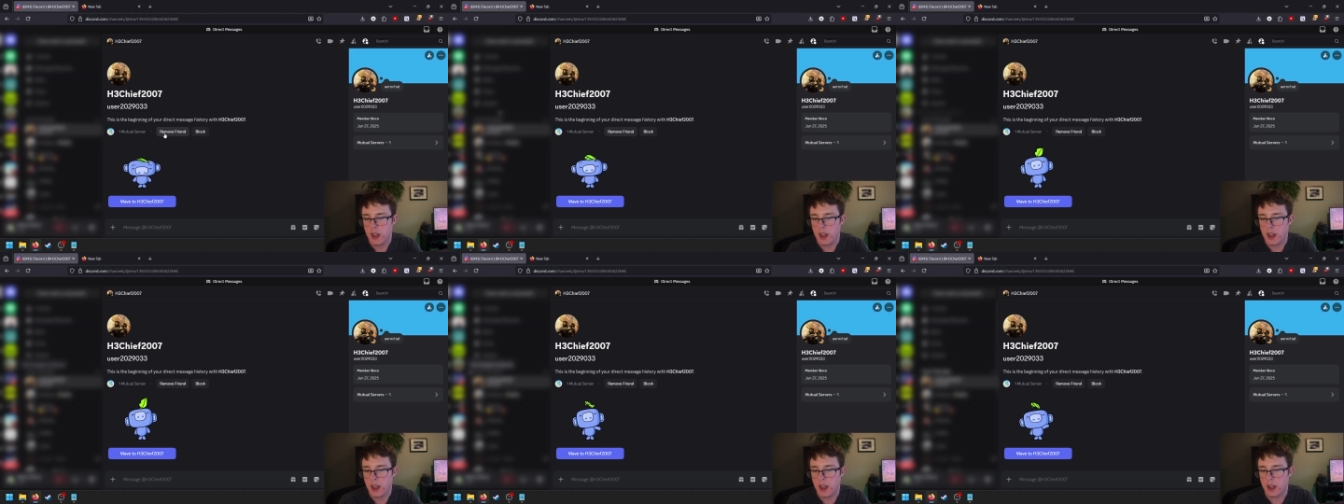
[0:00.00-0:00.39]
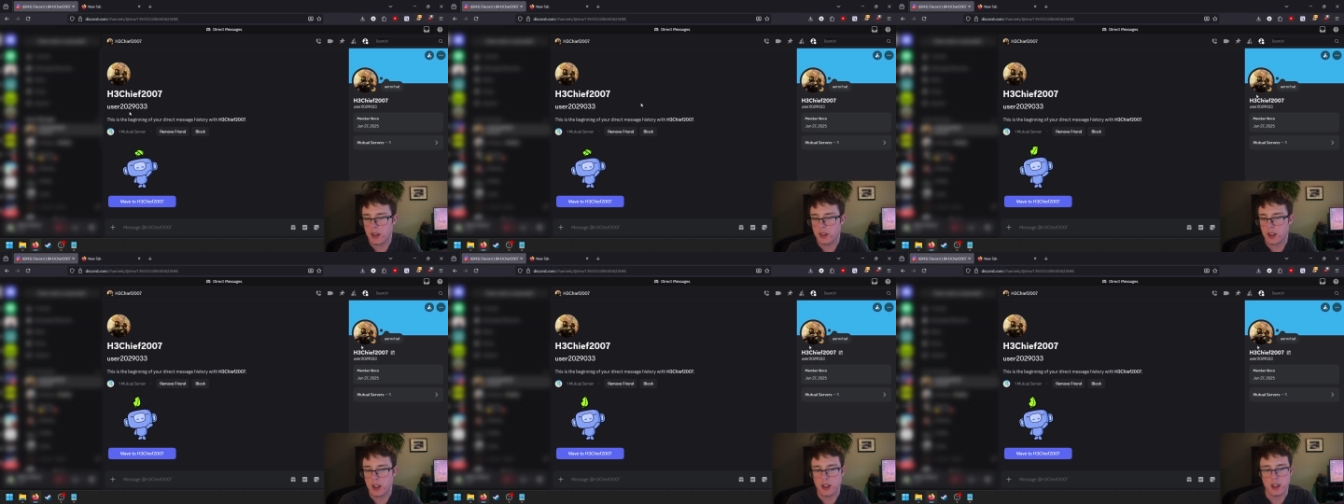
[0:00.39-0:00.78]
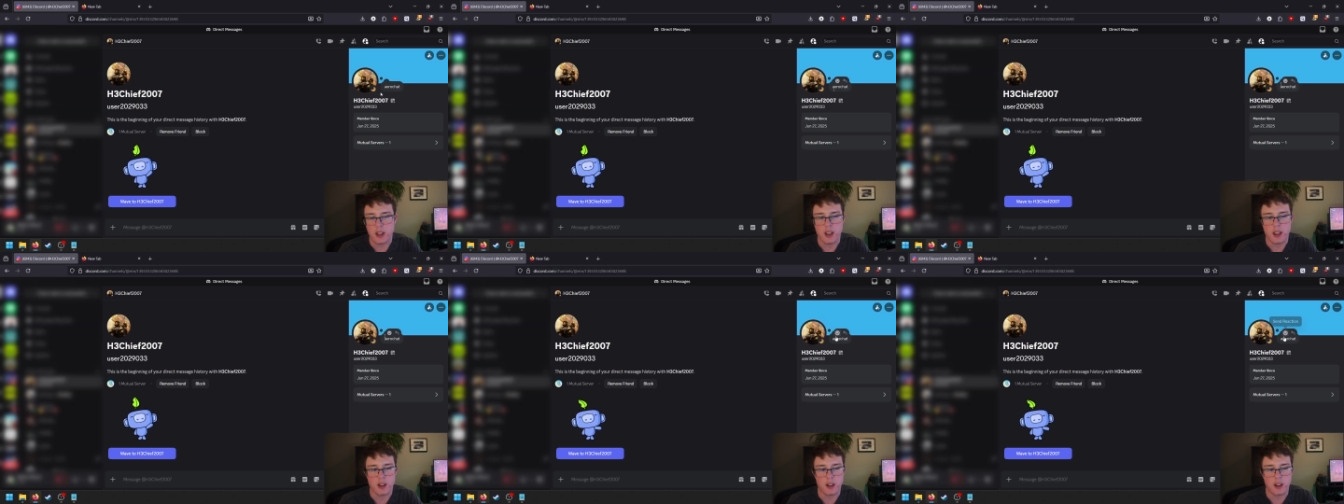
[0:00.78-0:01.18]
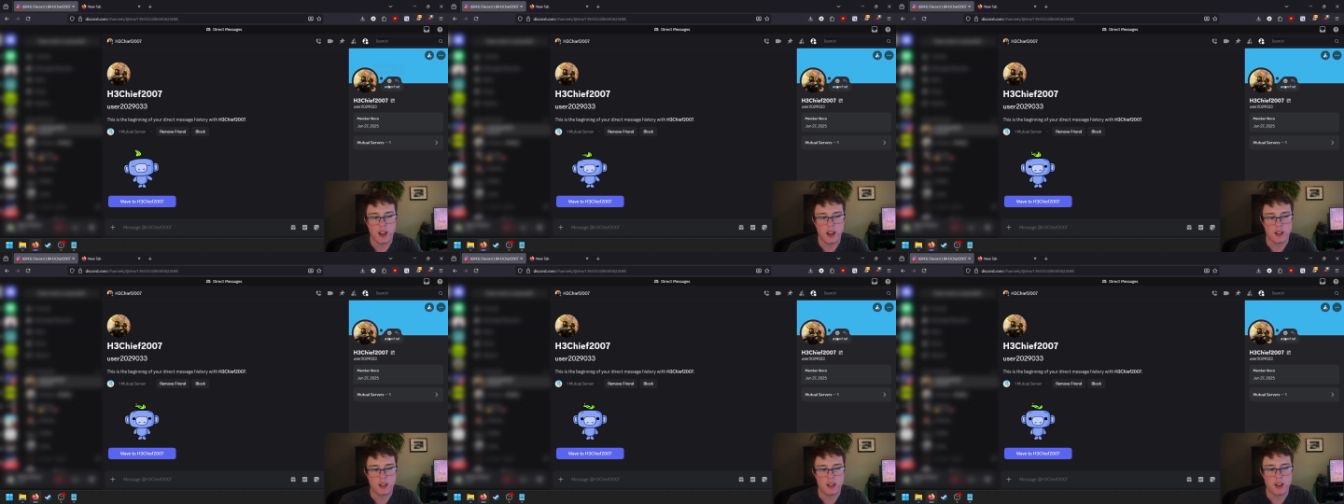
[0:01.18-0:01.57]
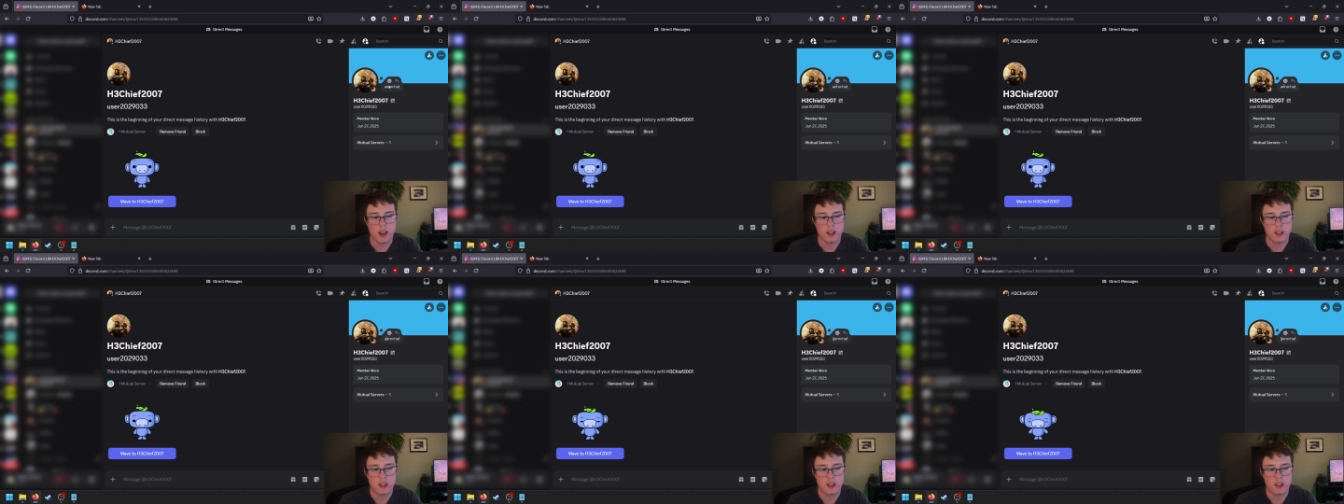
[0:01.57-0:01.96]
and in here it
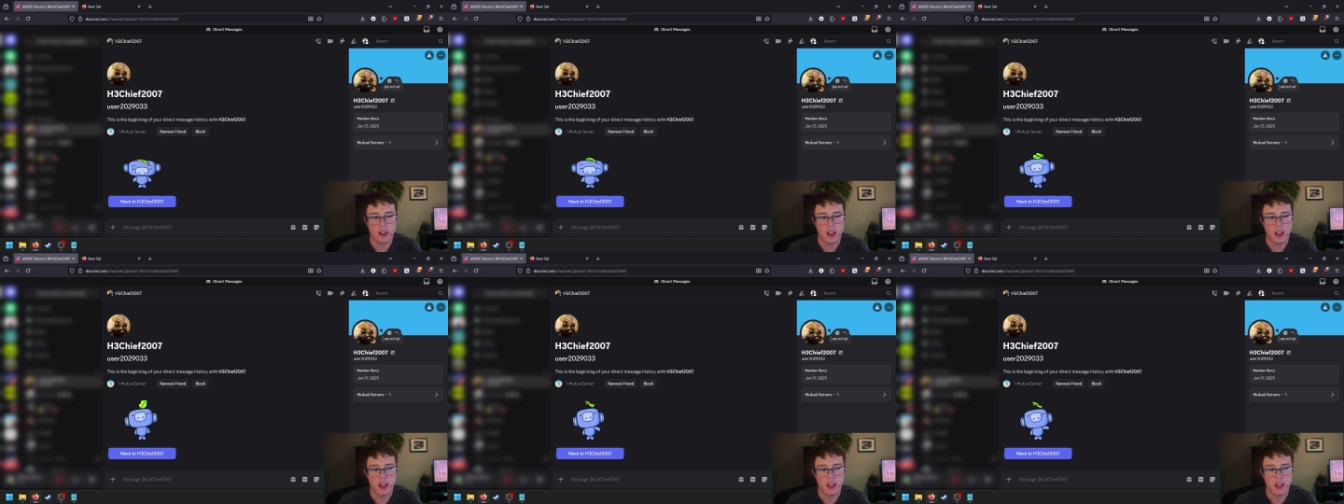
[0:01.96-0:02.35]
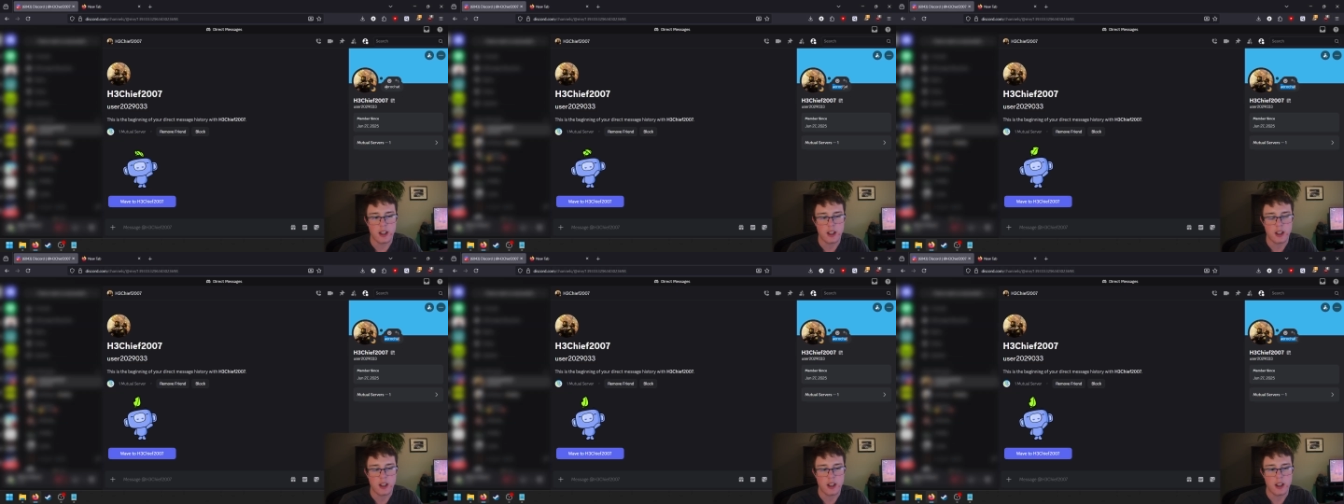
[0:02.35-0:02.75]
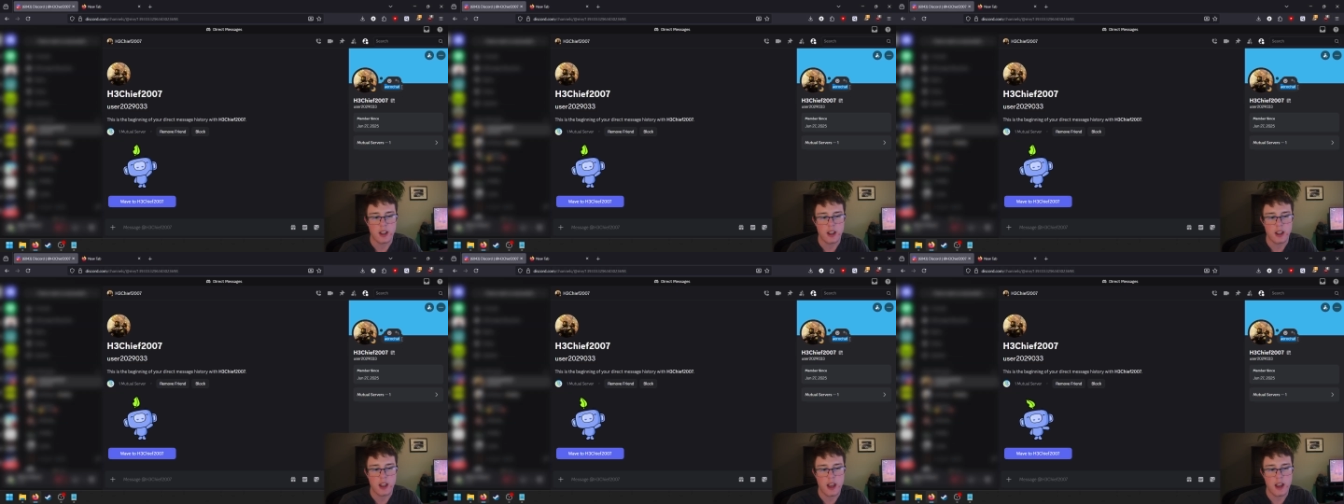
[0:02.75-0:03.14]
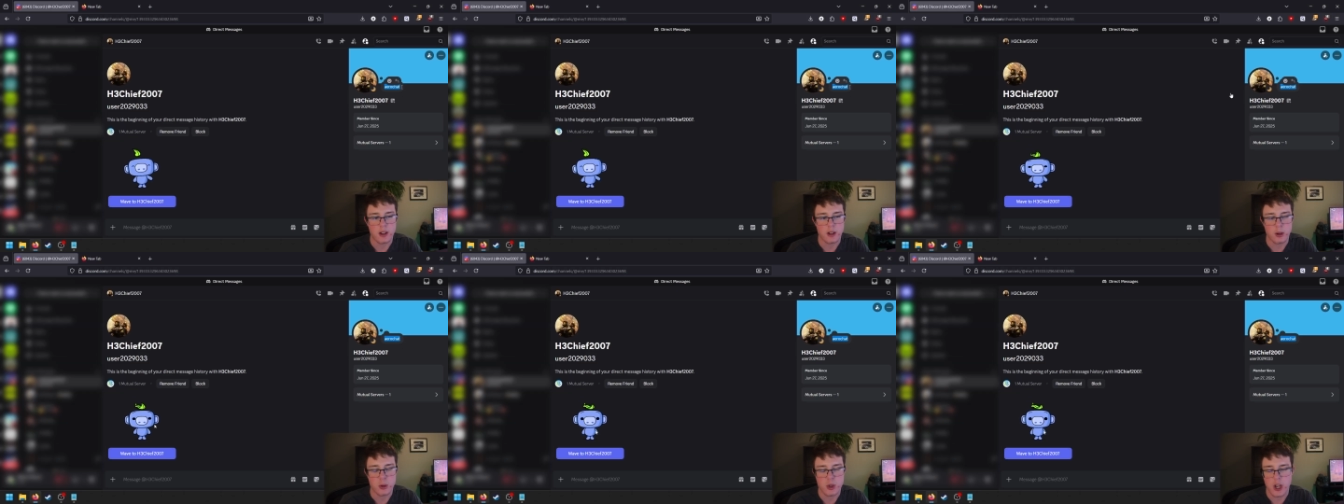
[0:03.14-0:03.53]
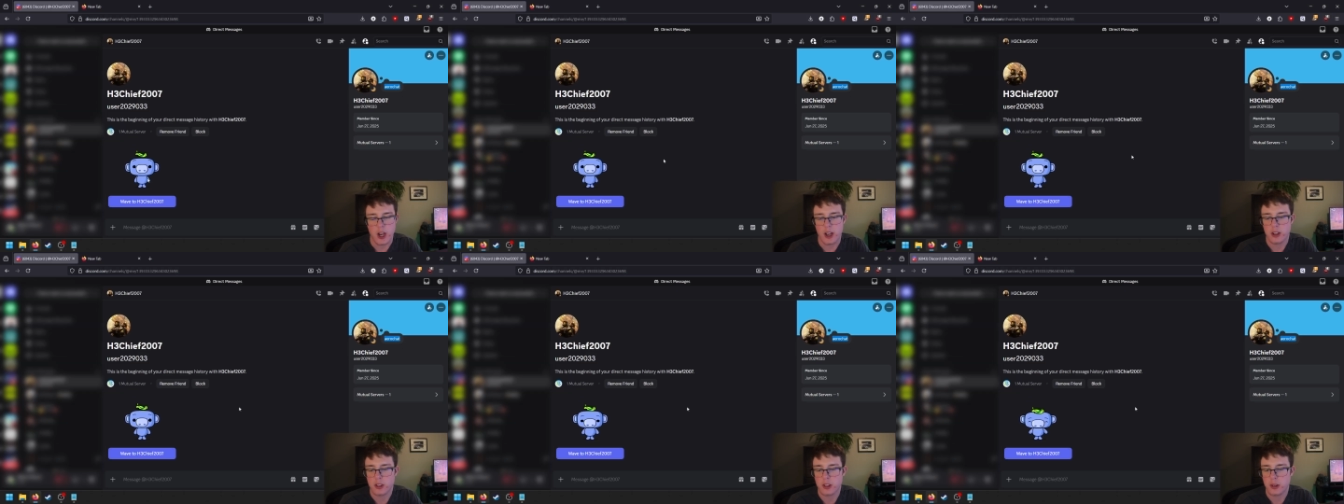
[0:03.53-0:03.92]
does say
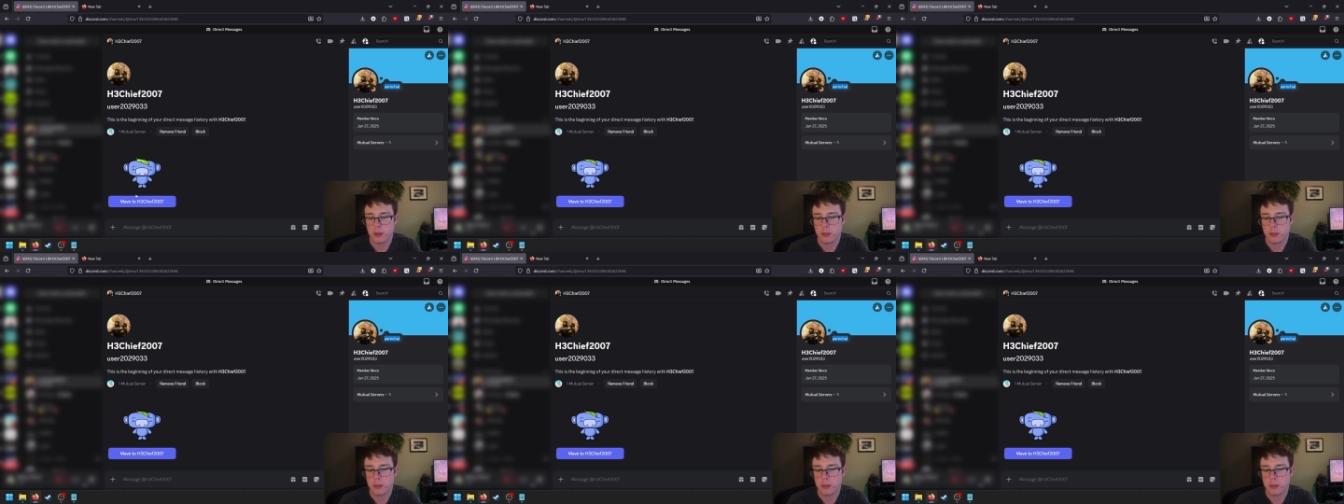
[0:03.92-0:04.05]
AeroChat.